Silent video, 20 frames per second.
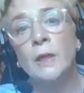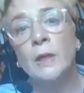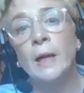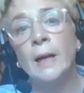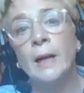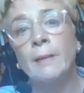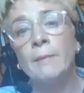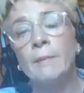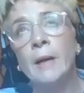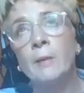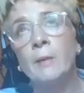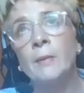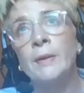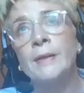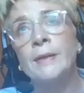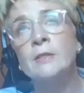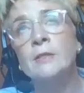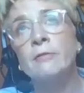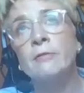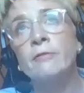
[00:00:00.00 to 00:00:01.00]
And we
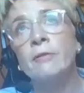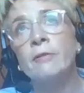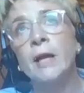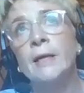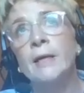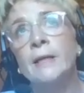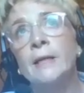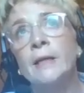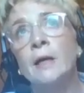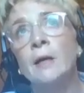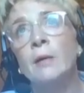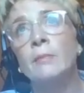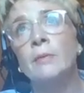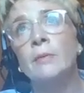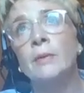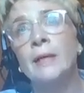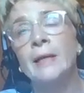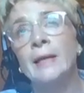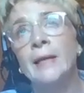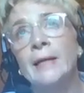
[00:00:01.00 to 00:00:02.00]
need to flag it up
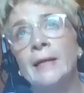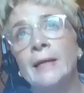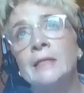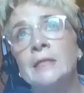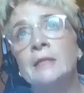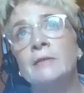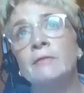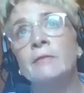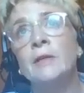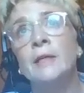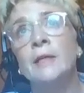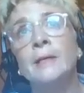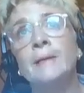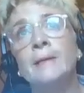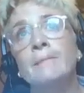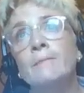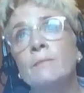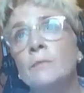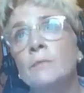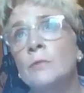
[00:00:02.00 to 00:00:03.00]

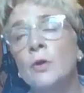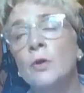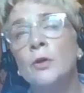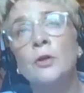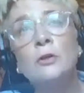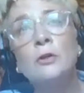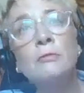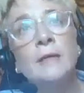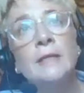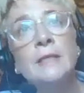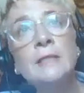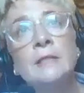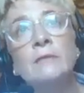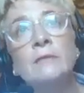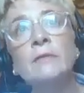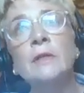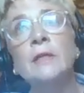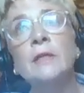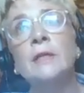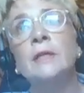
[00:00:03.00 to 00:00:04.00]
collectively, not
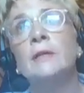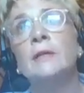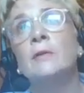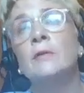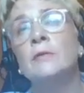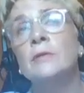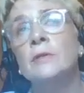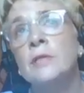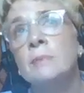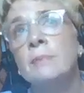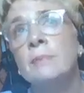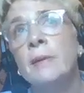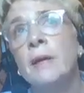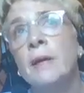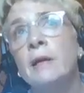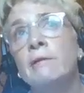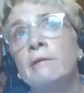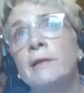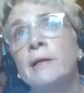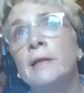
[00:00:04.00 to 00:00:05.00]
aggressively, not
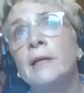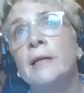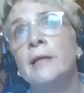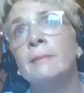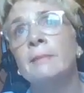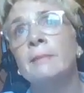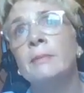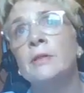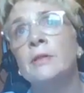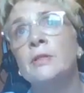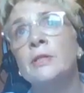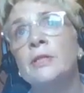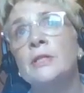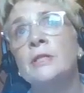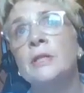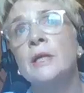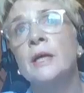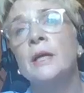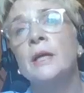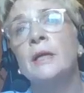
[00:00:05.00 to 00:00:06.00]
despairingly, but
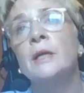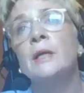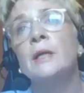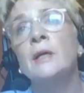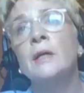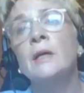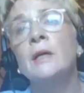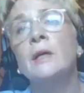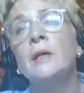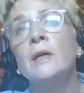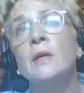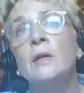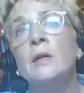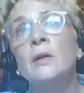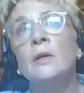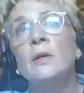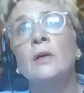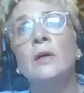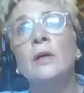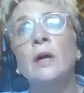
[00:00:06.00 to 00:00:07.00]
just saying,
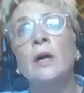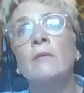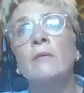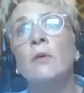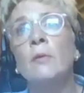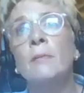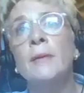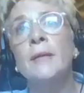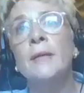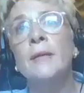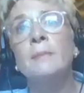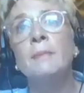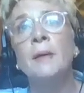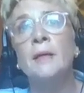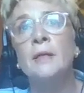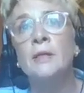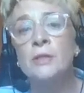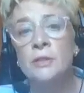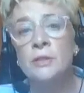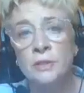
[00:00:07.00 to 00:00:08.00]
look, I've got many
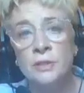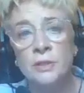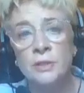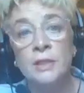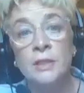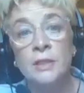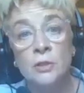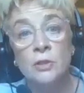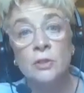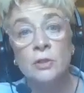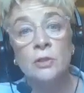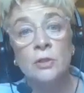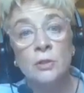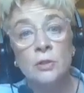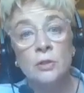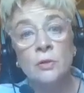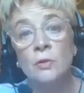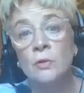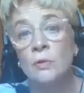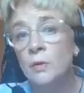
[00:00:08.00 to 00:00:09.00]
patients. These
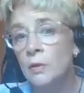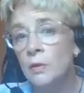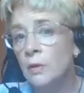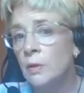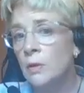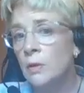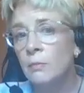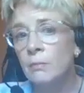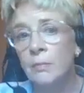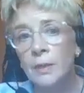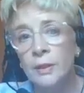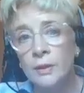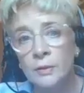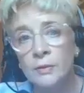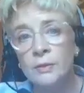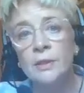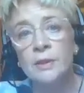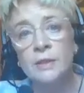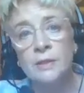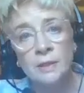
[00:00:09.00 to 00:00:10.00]
two, my
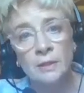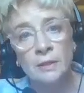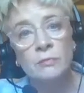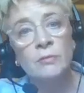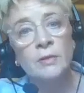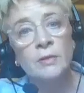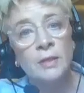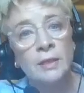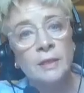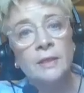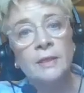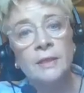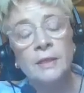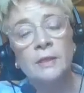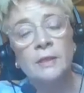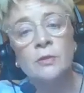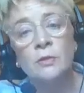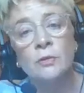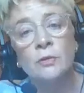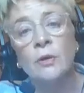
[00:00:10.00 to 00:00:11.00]
goodness, they really
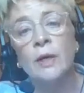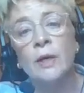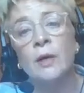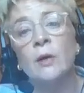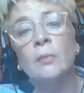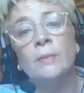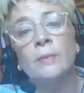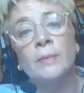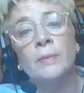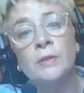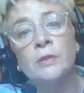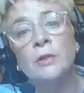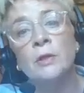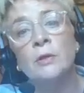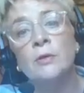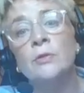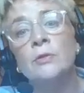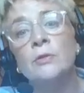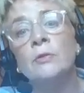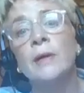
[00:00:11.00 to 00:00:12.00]
need your help in
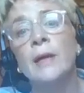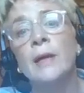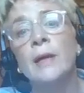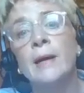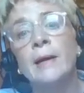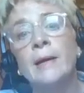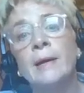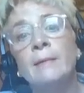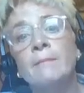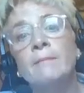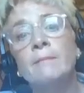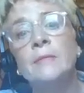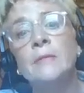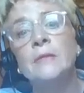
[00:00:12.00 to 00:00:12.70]
social care.